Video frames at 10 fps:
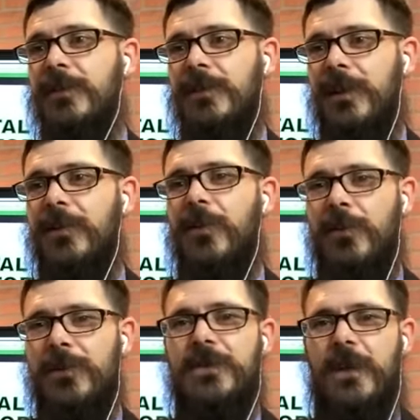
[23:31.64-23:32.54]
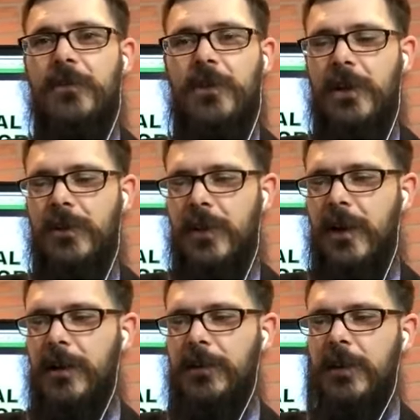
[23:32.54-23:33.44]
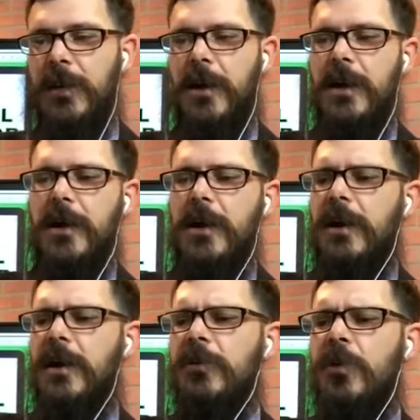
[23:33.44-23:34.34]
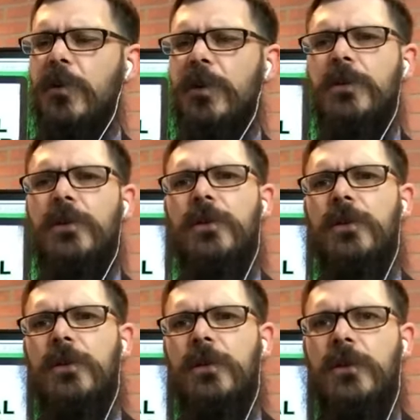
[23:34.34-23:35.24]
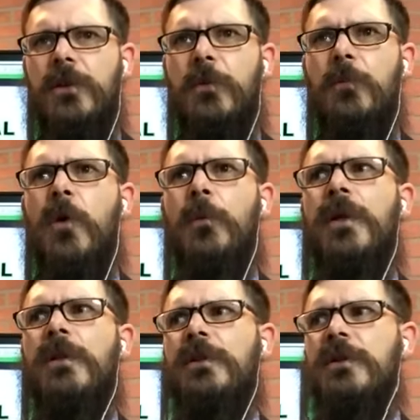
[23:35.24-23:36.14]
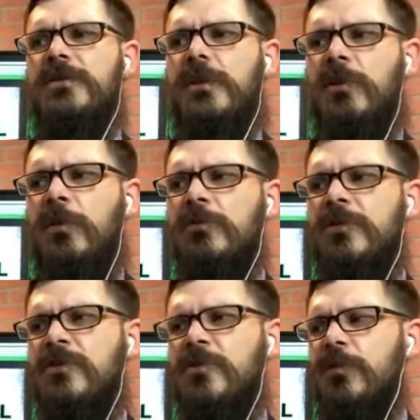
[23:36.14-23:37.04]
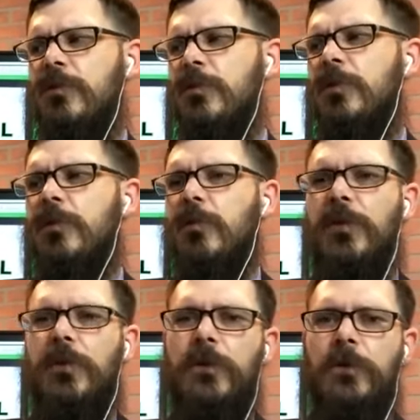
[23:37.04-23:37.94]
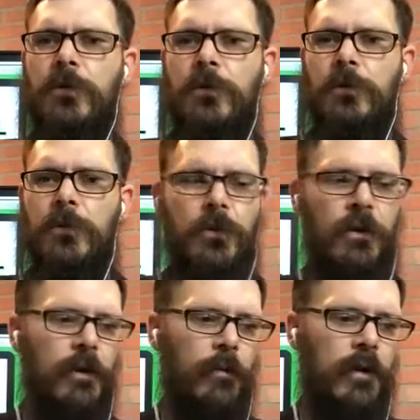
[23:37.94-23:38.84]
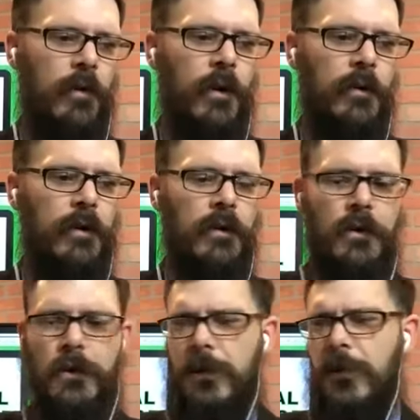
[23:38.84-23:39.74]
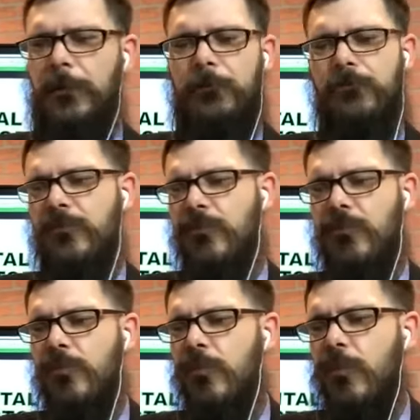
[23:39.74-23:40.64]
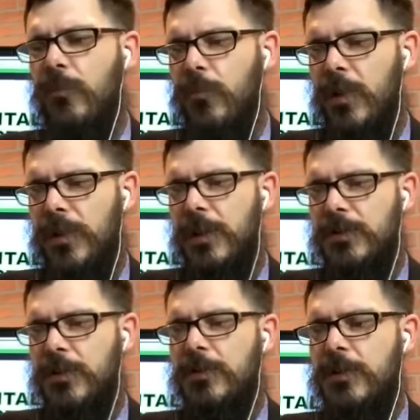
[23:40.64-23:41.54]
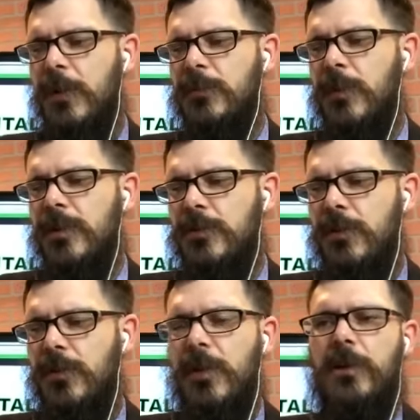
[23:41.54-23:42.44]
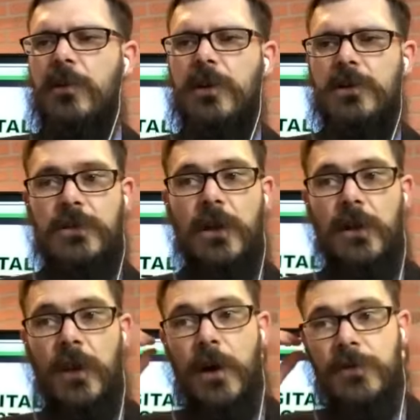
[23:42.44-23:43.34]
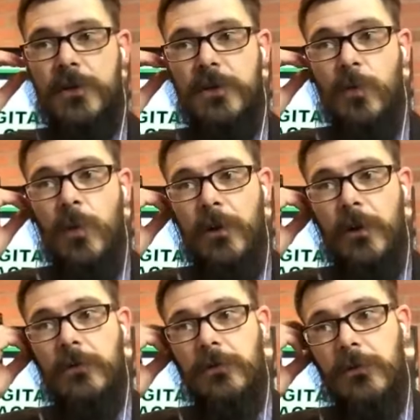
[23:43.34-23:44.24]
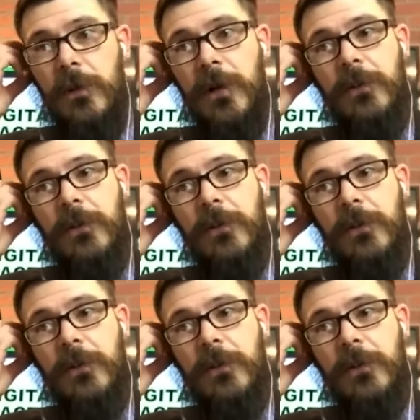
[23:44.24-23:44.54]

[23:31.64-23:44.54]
And doing stuff like that. And I know that, you know, mobility is a huge issue with our returning men and women. You know, it's our job to make sure that they don't get stuck in the house and just wither, right?